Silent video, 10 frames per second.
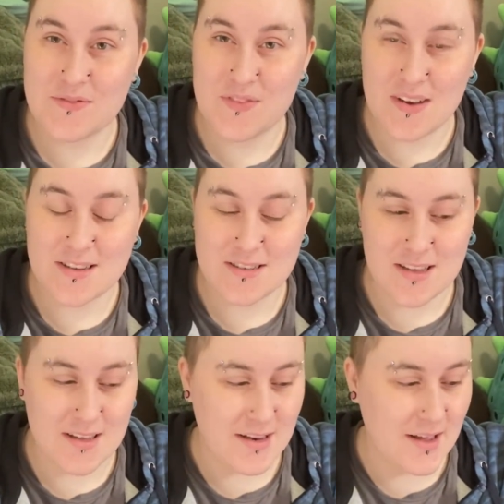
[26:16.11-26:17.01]

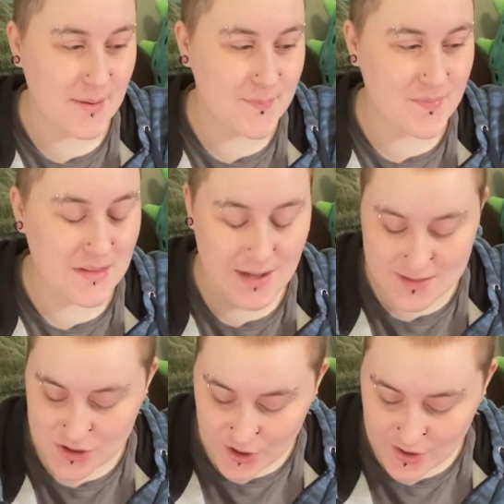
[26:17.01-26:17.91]

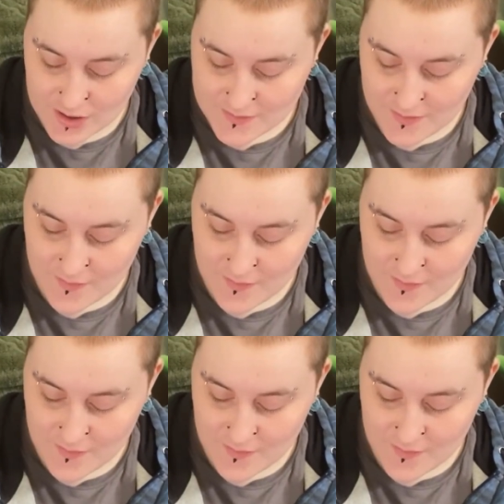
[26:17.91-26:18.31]
lasts long enough to